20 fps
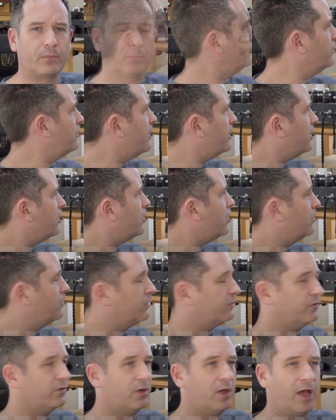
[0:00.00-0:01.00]
So that, I hope,
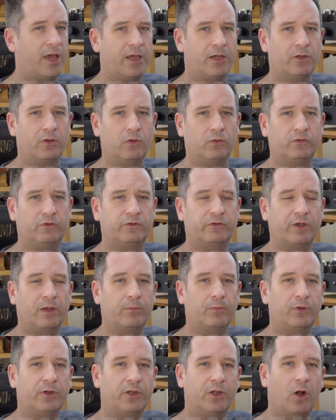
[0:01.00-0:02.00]
was a good
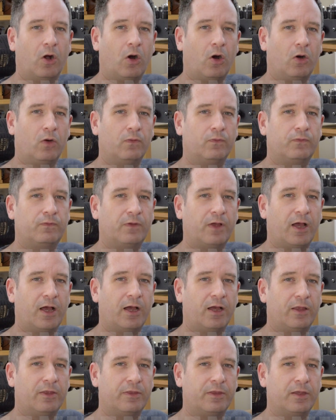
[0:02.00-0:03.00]
summary of
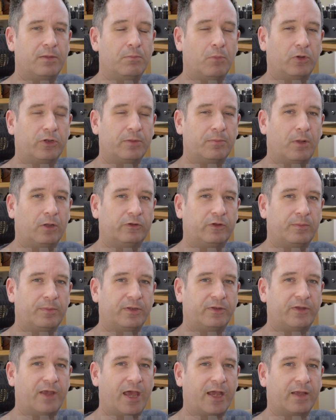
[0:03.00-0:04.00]
the Modi
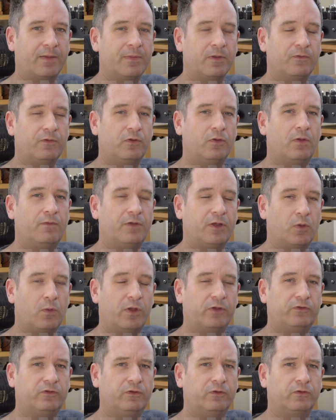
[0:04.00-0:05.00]
Multibit DAC. If you do have any
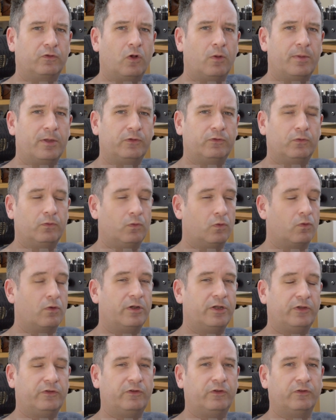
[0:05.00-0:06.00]
questions, comments, or
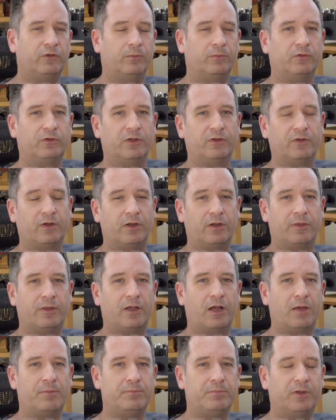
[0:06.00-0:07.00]
criticisms, is there
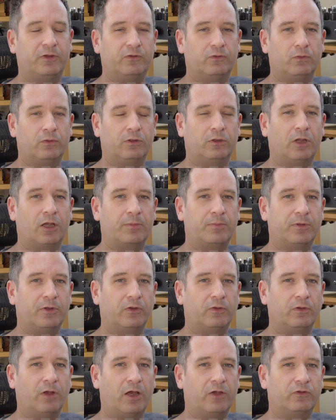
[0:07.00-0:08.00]
anything I've missed or you'd like
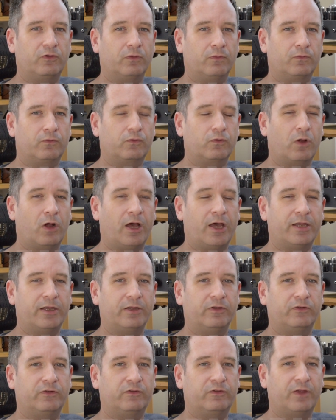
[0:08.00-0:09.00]
I should have tried
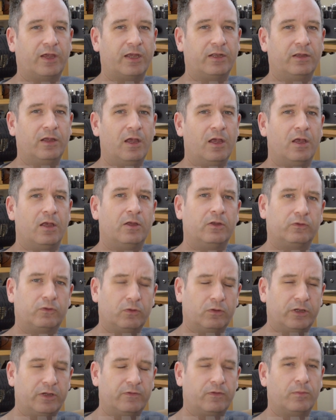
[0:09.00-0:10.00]
instead,
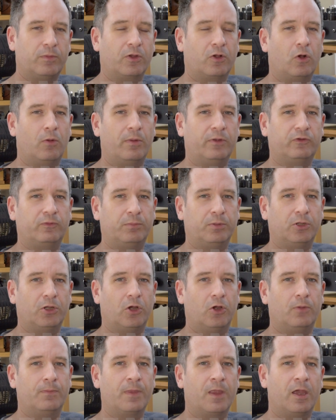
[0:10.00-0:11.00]
do leave them in the comments
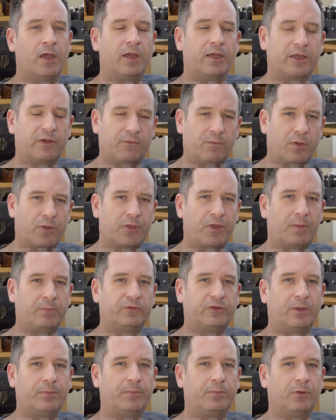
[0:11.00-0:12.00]
below. Give them a
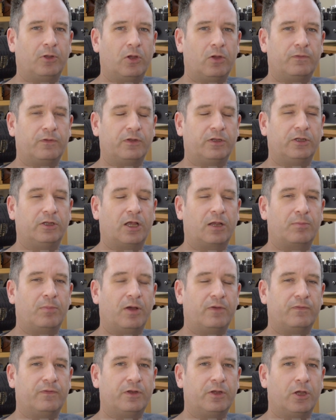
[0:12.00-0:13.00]
thumbs up below if you did like
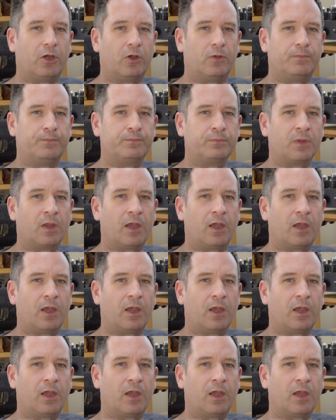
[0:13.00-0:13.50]
my video.